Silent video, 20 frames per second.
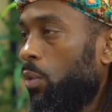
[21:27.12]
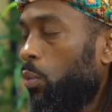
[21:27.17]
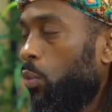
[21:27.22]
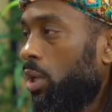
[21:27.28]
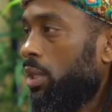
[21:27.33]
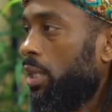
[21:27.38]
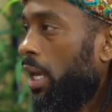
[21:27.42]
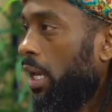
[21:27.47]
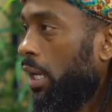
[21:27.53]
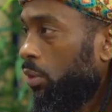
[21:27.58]

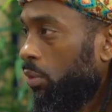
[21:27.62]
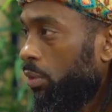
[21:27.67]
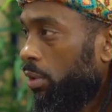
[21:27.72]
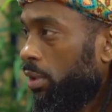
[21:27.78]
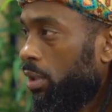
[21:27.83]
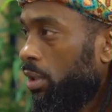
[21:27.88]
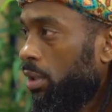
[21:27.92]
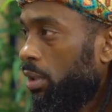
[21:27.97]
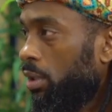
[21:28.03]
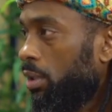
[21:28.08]
What the
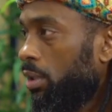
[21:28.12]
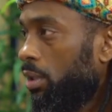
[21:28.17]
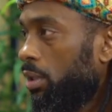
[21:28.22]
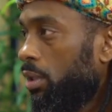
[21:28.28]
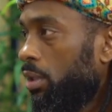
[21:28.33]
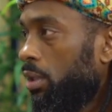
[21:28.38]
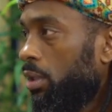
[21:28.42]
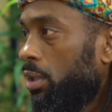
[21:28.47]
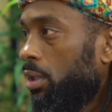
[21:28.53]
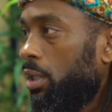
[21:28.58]
Health
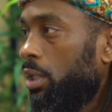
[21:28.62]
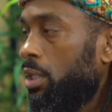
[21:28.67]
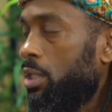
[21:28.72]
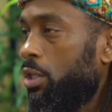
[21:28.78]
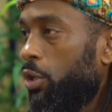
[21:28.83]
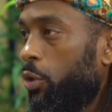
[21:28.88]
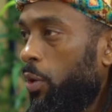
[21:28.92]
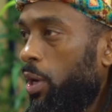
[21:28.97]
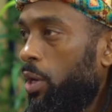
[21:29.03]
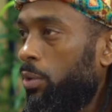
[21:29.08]

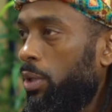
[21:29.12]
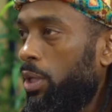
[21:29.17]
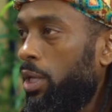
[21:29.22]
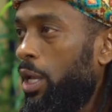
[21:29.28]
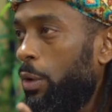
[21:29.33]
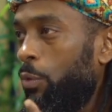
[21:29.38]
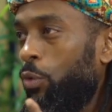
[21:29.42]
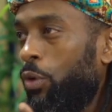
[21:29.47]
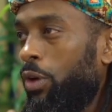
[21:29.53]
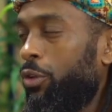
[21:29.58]
is a great one.
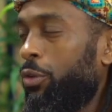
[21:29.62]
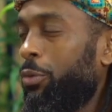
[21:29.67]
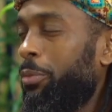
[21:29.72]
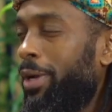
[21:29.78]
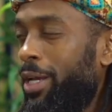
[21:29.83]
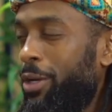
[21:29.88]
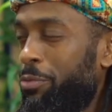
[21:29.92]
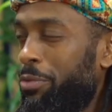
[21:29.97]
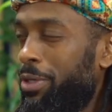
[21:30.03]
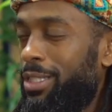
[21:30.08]
And one of the
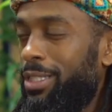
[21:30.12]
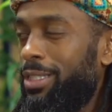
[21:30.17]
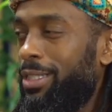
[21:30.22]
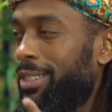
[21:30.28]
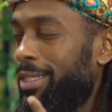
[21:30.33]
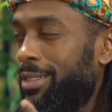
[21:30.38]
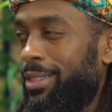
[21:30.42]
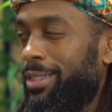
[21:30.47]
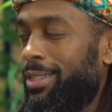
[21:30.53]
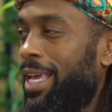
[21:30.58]
main
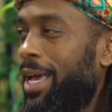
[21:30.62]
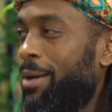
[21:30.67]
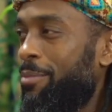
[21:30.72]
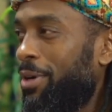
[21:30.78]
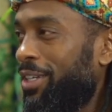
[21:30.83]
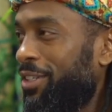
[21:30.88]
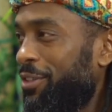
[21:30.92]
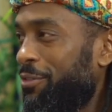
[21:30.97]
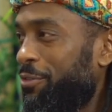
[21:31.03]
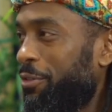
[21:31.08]
reasons because it's got
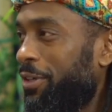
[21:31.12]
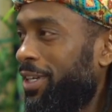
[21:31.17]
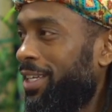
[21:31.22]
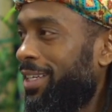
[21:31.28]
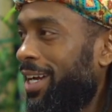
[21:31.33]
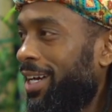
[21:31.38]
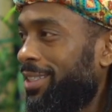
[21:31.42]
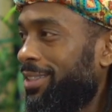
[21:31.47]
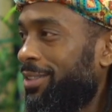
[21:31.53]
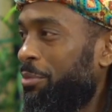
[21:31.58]
my good
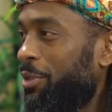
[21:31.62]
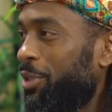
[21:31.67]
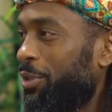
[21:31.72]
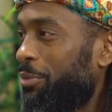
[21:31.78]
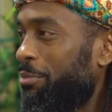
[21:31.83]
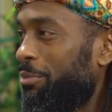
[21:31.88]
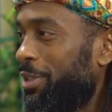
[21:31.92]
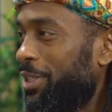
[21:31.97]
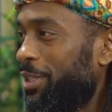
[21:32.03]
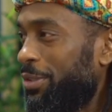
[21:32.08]
friend, Dr.
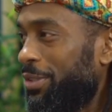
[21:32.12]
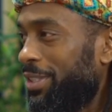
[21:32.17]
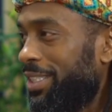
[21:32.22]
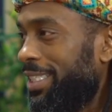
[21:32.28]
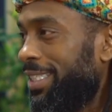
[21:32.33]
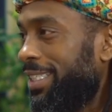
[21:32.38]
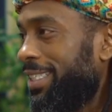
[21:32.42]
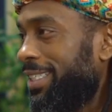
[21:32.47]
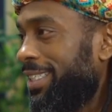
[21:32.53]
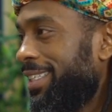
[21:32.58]
Milton Mills,
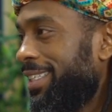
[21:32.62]
in it.